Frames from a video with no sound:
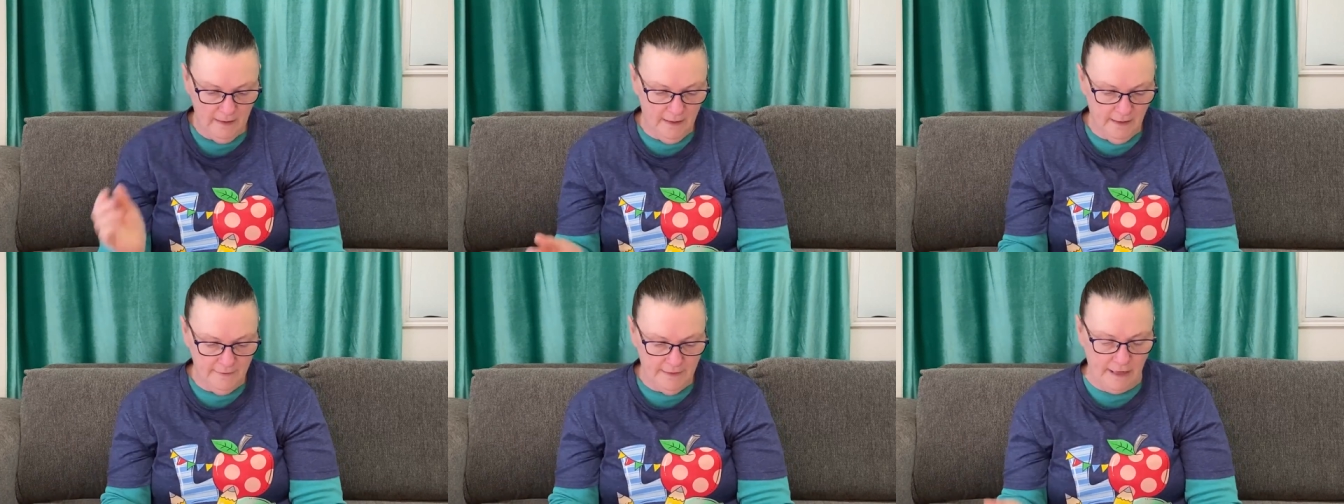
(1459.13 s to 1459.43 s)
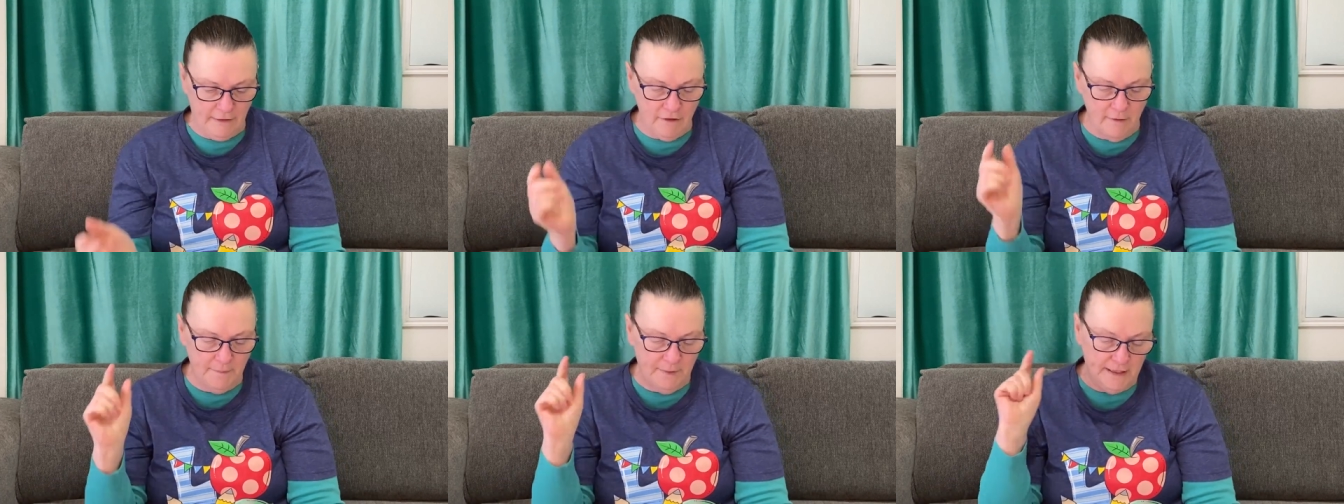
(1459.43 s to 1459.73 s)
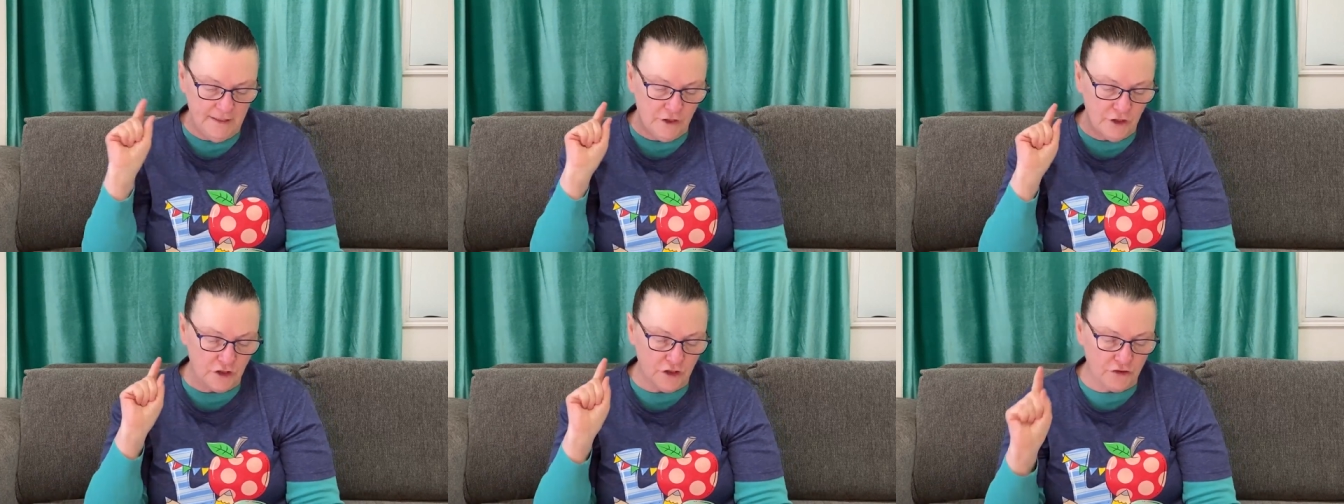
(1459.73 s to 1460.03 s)
they will be
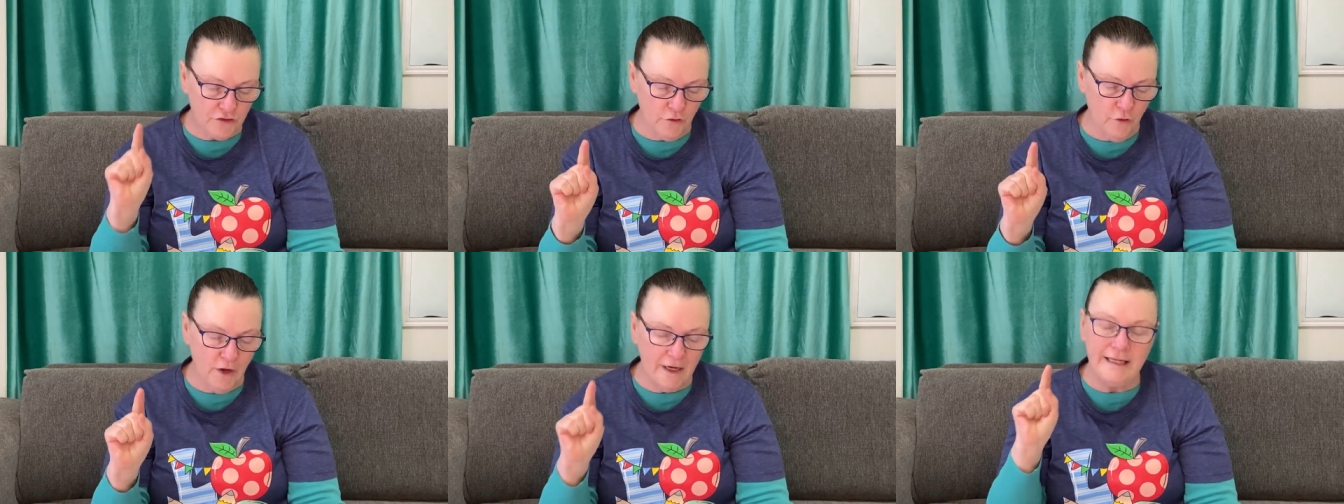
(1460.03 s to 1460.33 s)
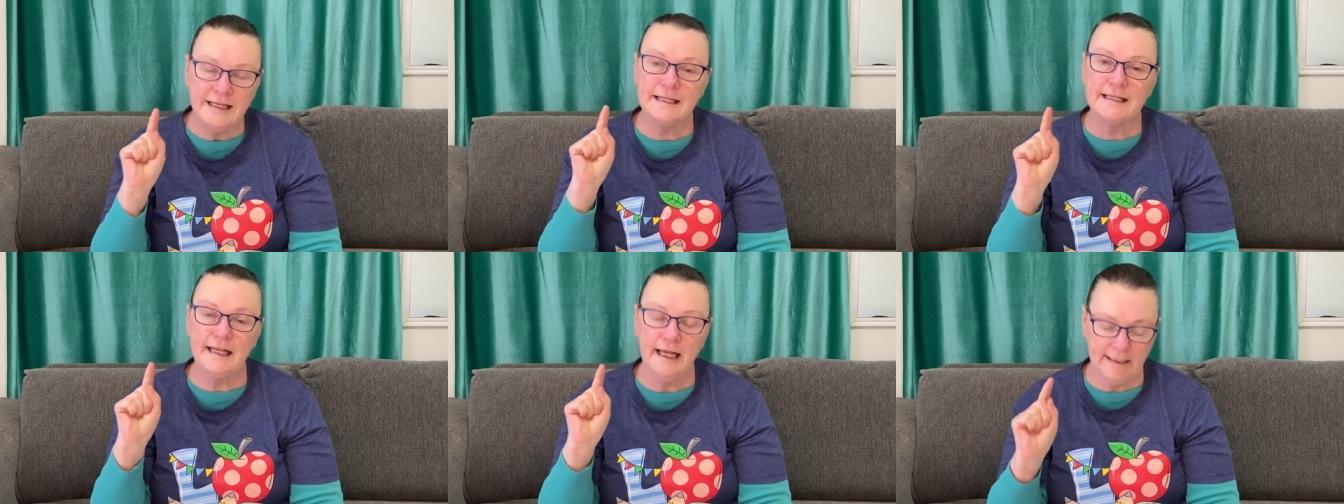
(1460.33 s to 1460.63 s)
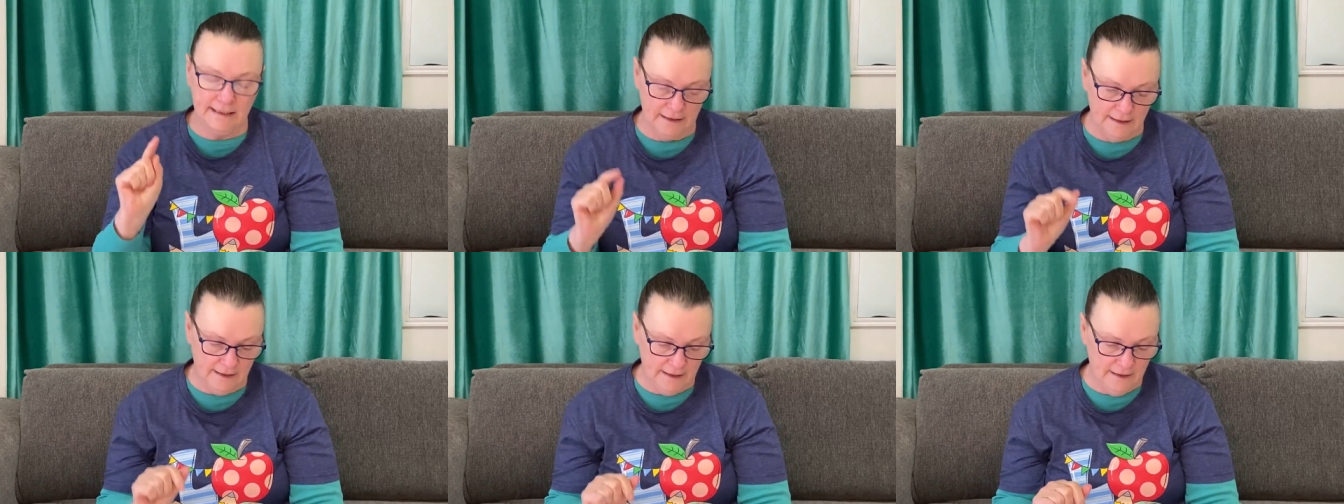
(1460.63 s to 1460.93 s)
destroyed
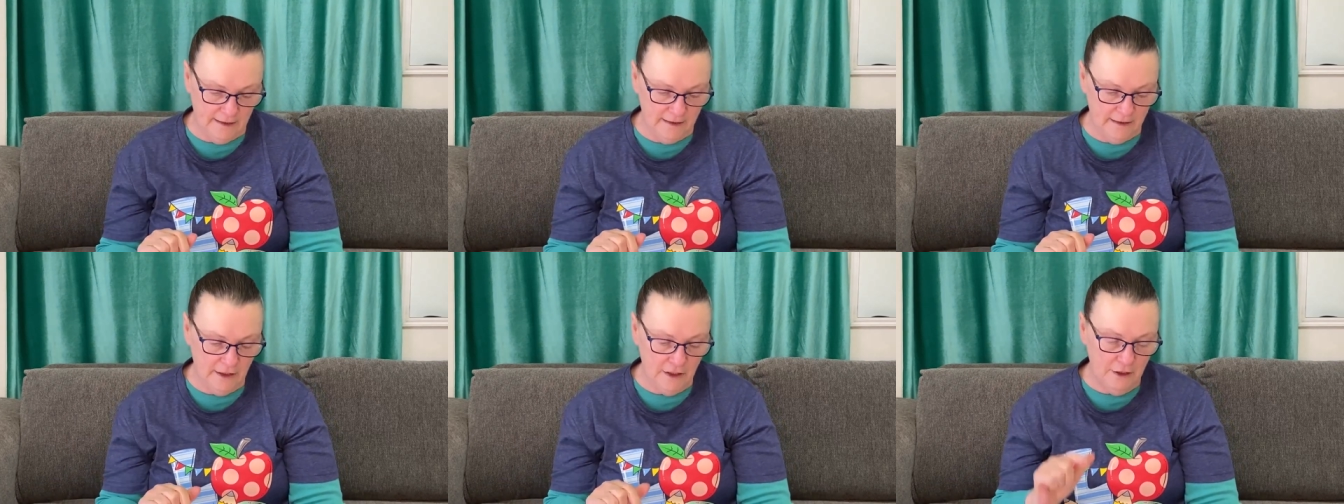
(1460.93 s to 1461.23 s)
suddenly,